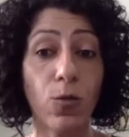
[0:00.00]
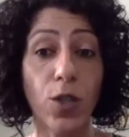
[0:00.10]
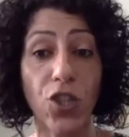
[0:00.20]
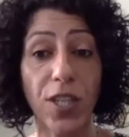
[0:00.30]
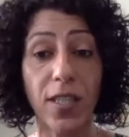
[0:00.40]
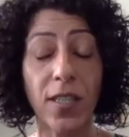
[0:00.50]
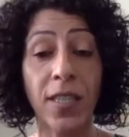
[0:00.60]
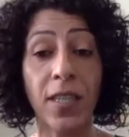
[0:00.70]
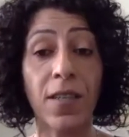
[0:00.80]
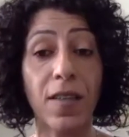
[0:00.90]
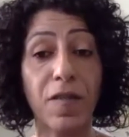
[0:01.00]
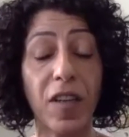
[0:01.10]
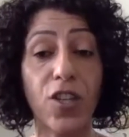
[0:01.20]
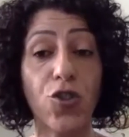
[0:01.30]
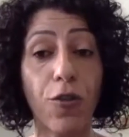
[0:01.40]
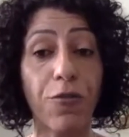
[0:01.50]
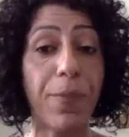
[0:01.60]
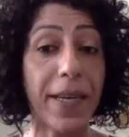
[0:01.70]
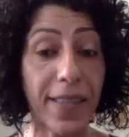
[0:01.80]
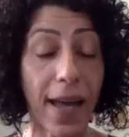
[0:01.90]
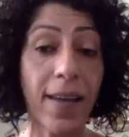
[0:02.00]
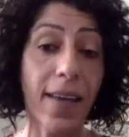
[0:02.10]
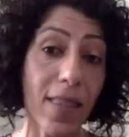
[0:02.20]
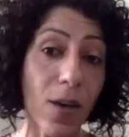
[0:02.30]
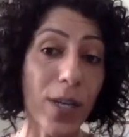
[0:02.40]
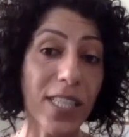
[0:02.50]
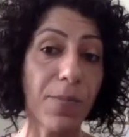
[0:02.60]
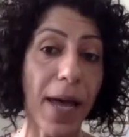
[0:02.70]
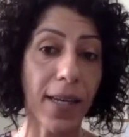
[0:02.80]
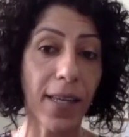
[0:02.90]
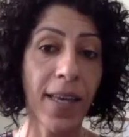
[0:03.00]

which is near the village of Beta in the West Bank.